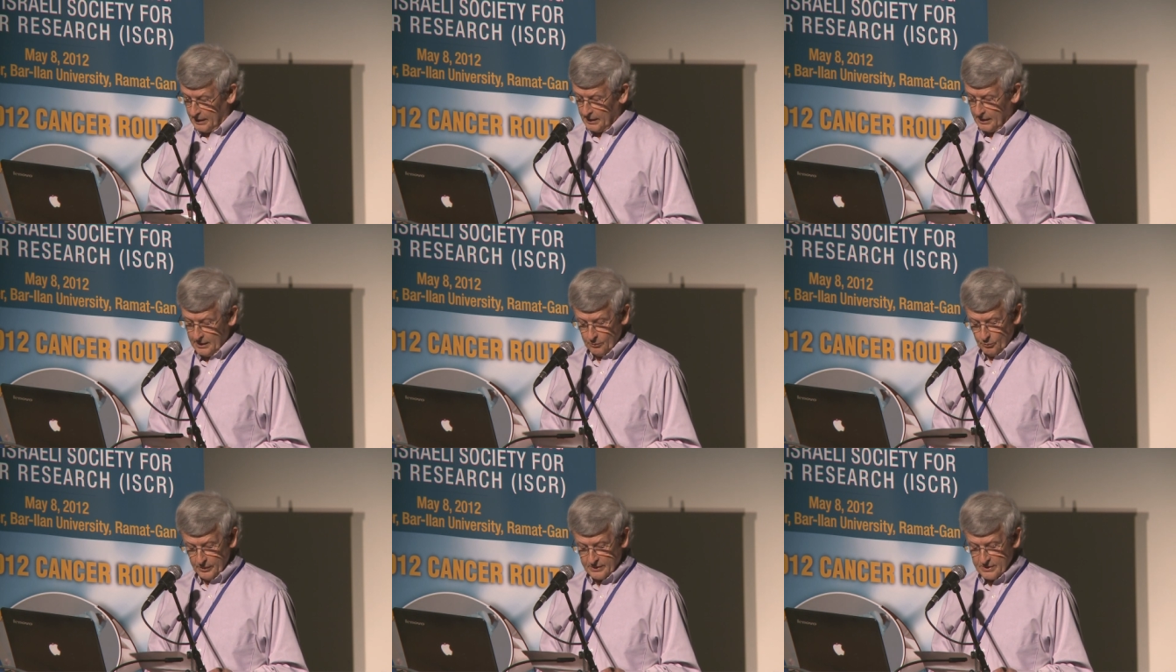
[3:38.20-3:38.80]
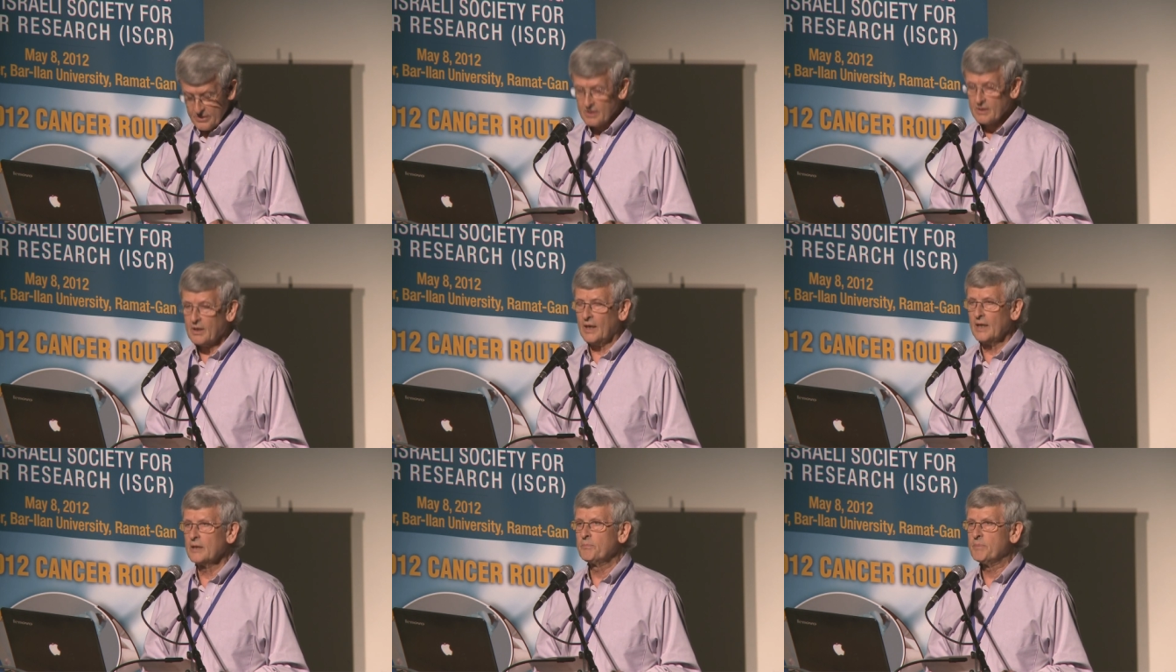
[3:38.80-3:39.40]
He, with his
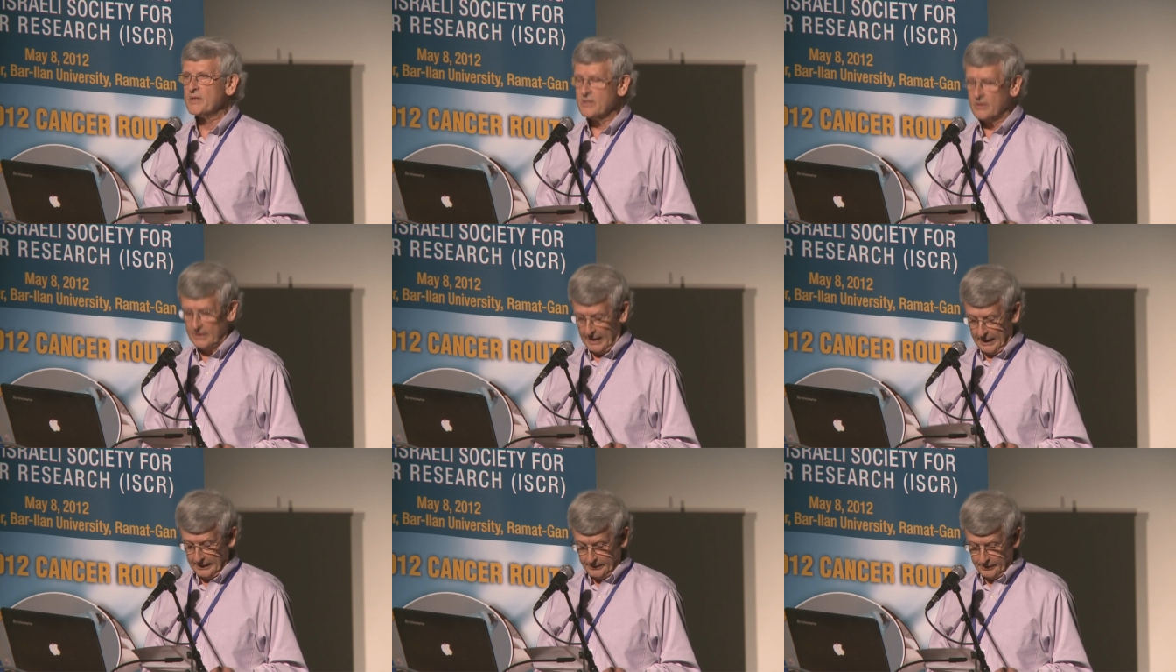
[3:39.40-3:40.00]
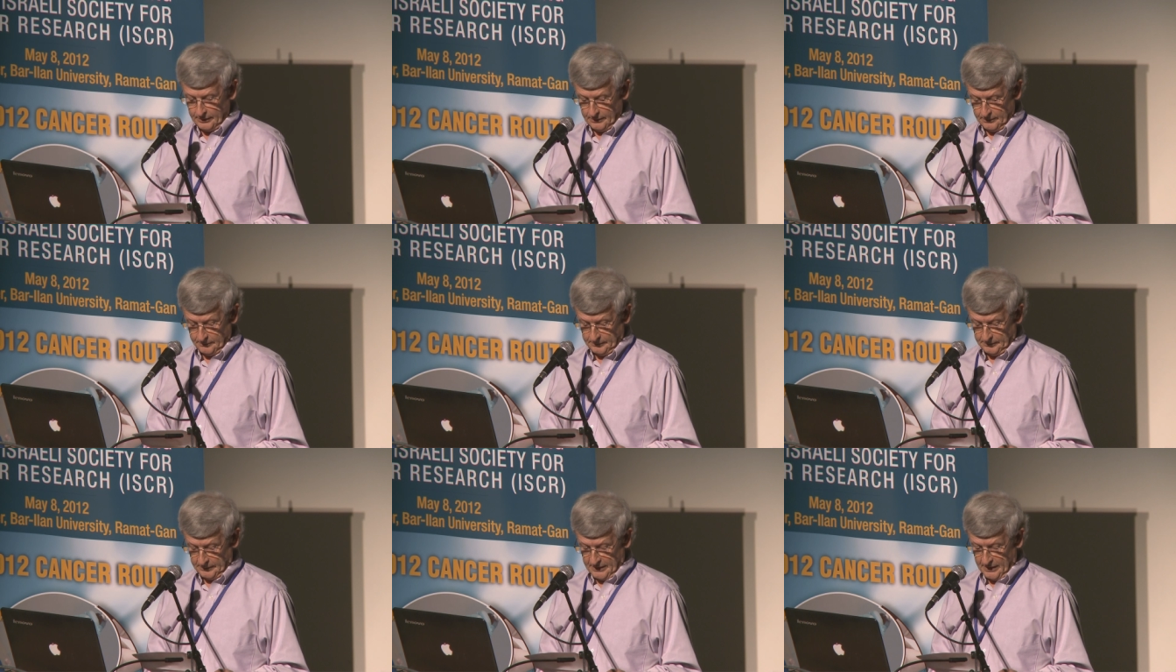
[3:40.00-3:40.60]
kind personality,
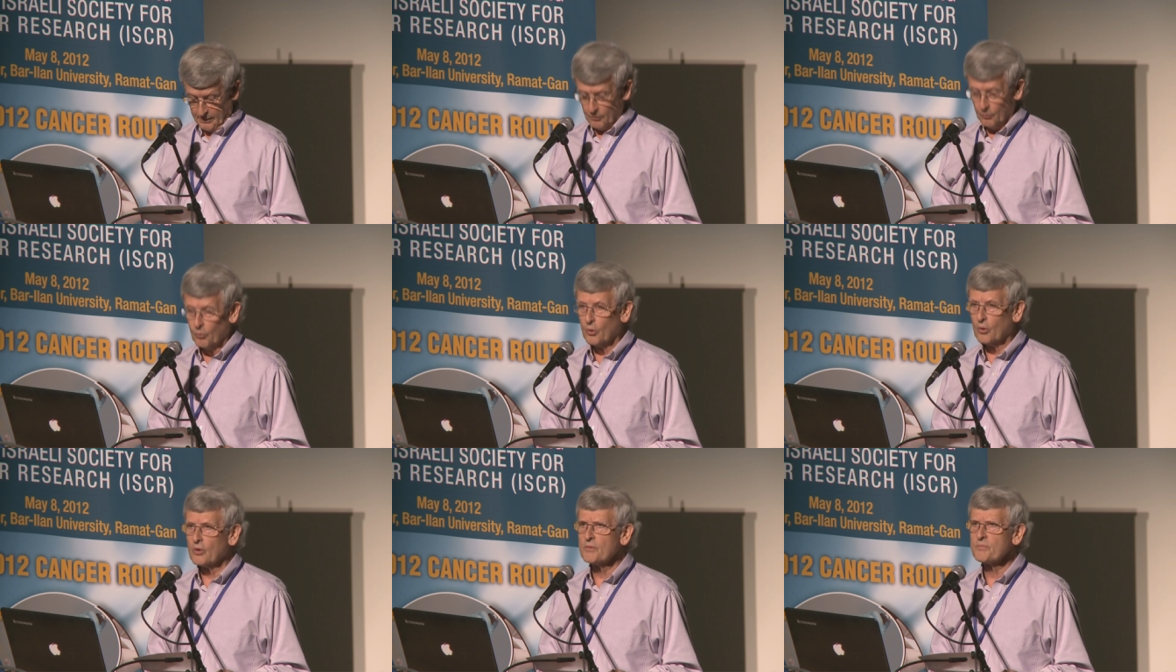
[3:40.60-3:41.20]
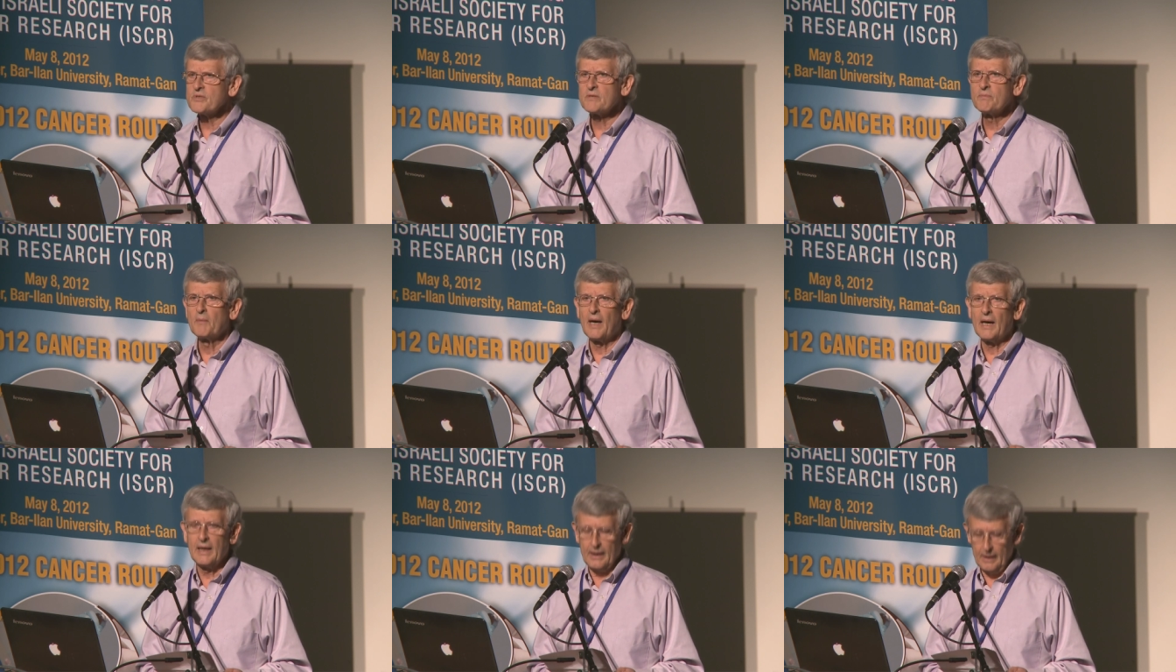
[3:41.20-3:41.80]
warm
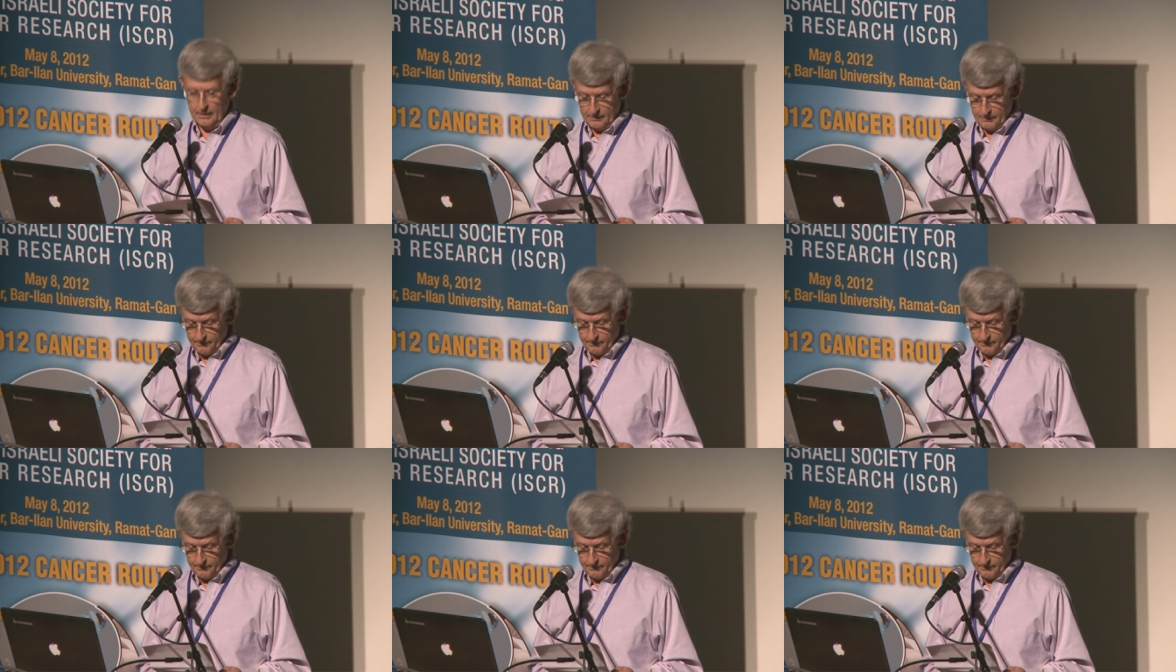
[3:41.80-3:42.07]
smile,